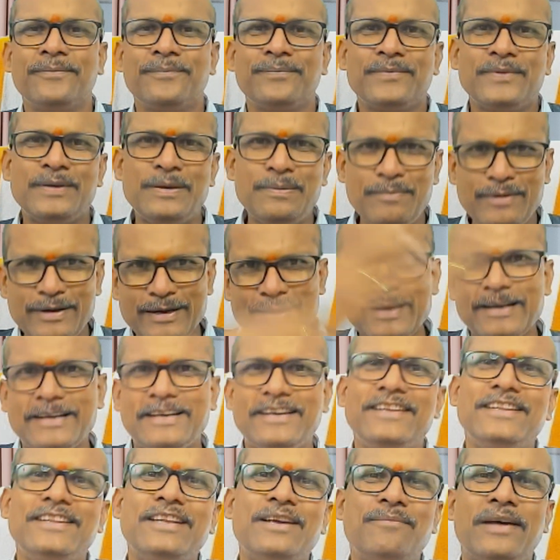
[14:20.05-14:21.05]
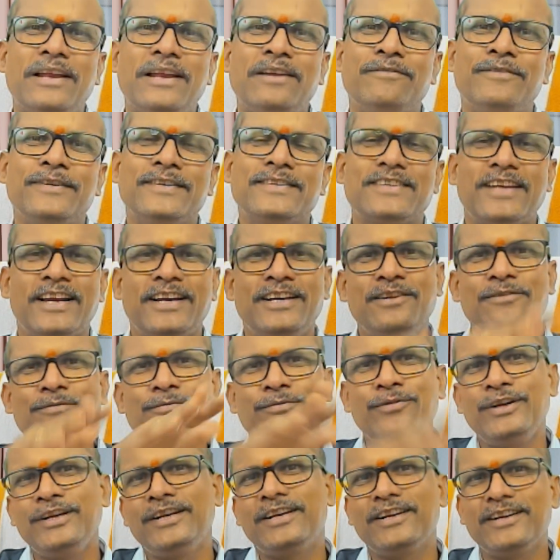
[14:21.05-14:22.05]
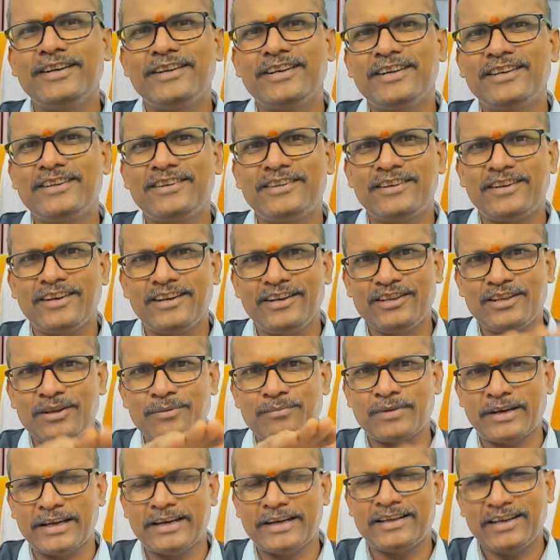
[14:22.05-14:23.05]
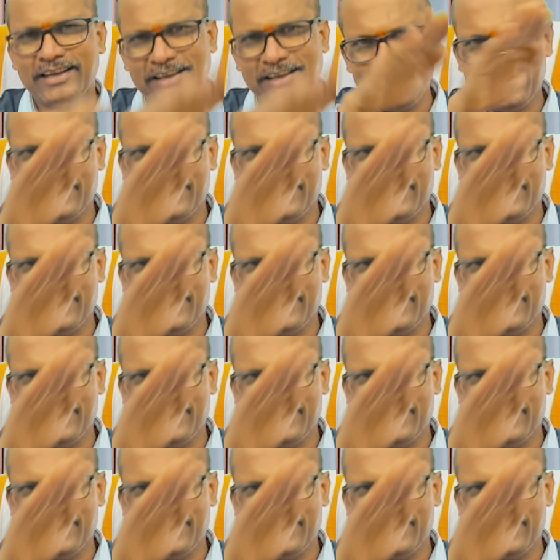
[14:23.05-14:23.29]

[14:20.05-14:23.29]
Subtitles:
Immediately they manifest, and if we treat them correctly,